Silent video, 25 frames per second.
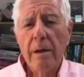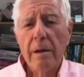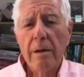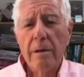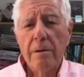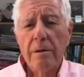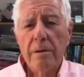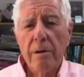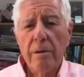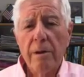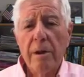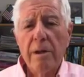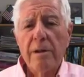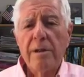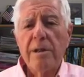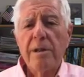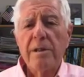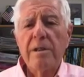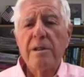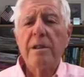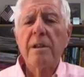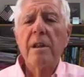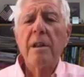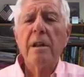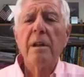So this
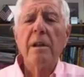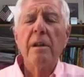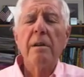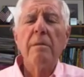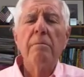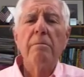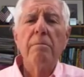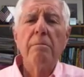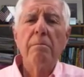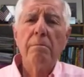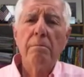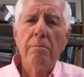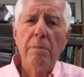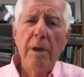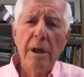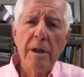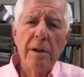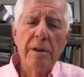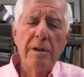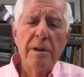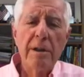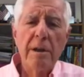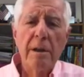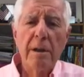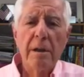is the
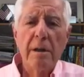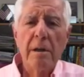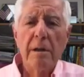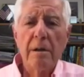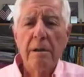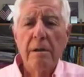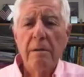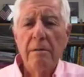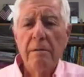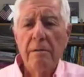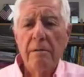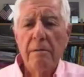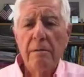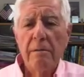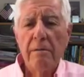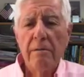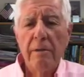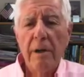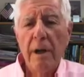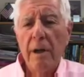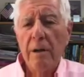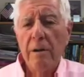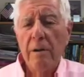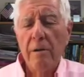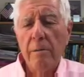basic
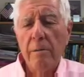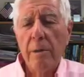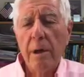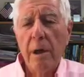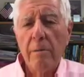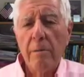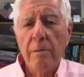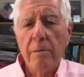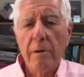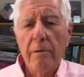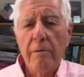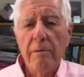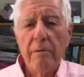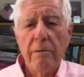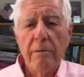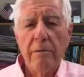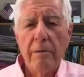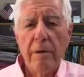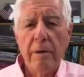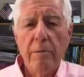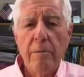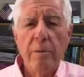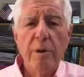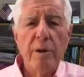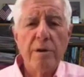value map of the
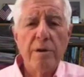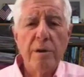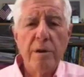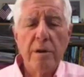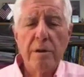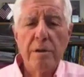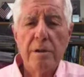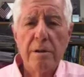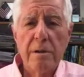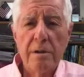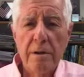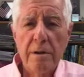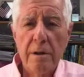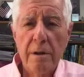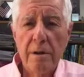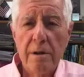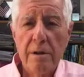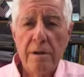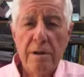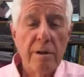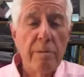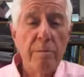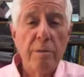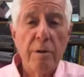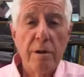business in the
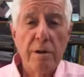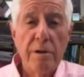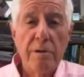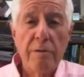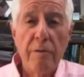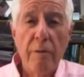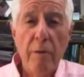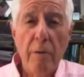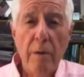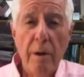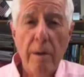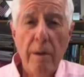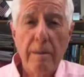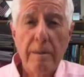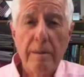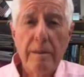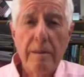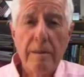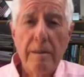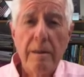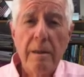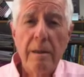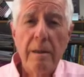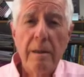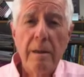simplest form.
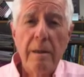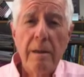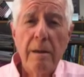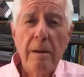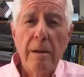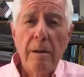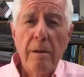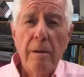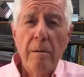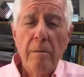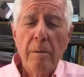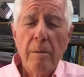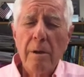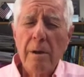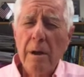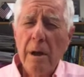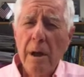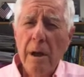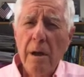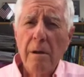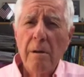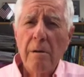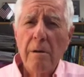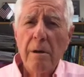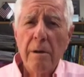But
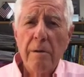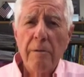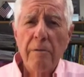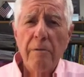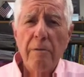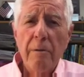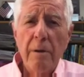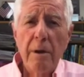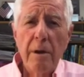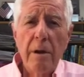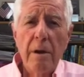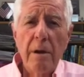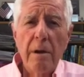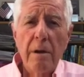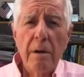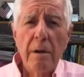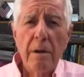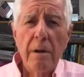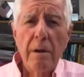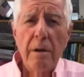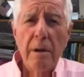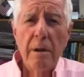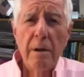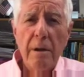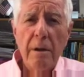now if we
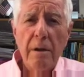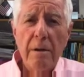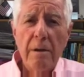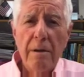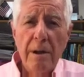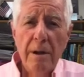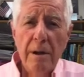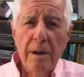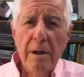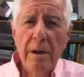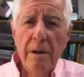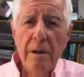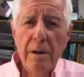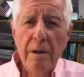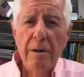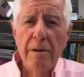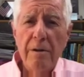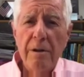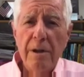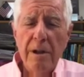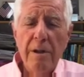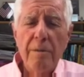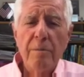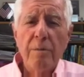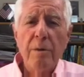dig a little
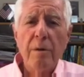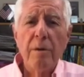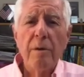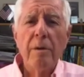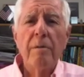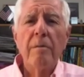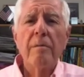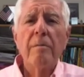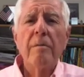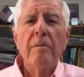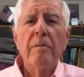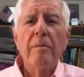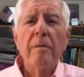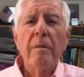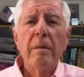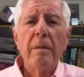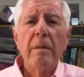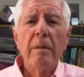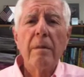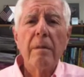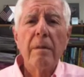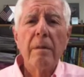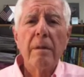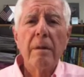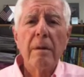deeper,
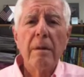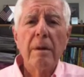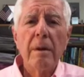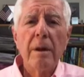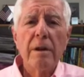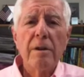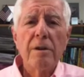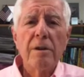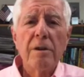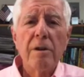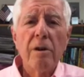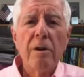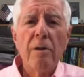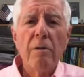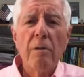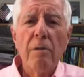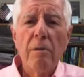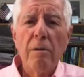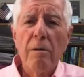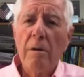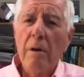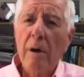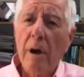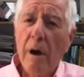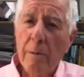let's go
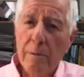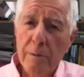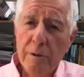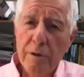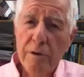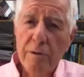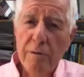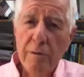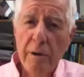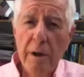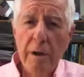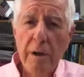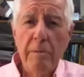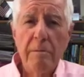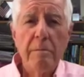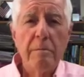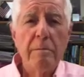upstream.